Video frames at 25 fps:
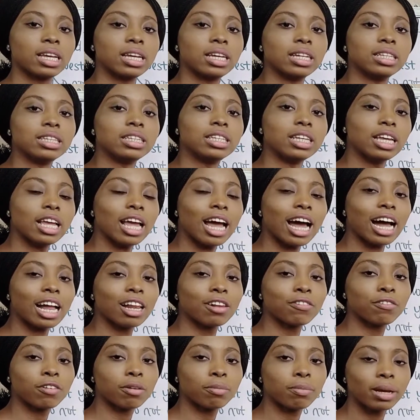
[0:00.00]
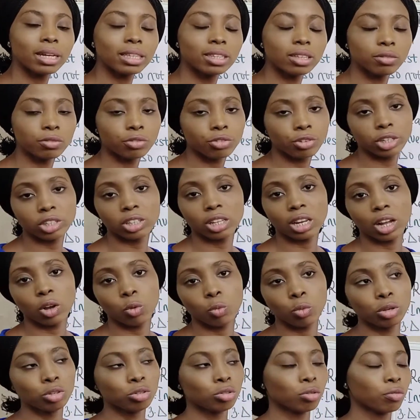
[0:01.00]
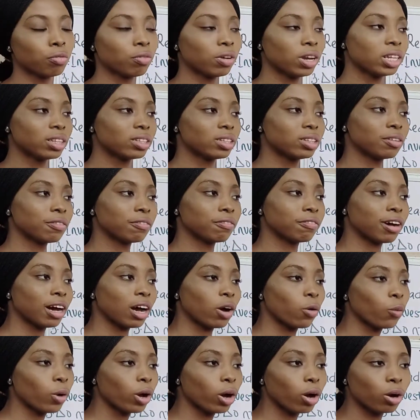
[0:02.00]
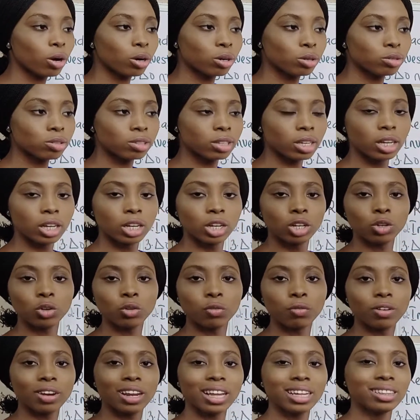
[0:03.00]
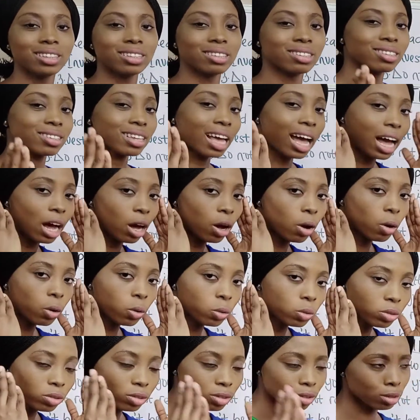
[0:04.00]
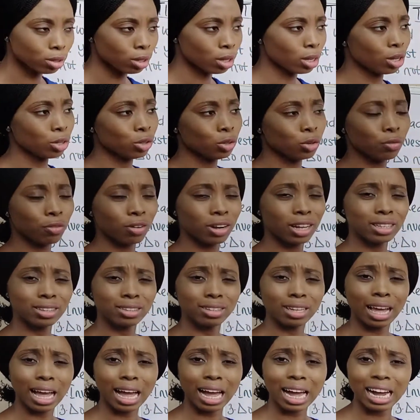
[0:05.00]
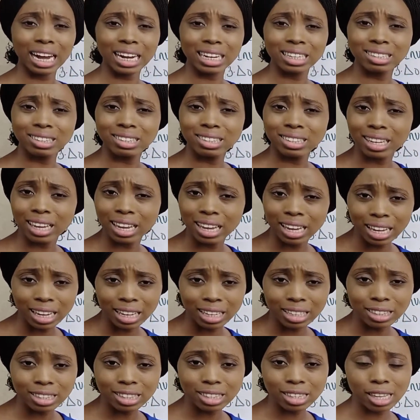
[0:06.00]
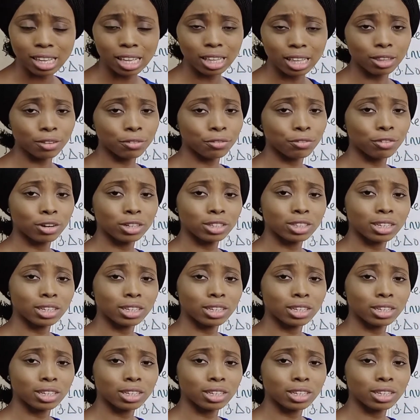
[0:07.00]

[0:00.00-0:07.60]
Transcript: the alphabet in French language, you've learned the vowels, you've learned the sounds, you've learned the accents, the French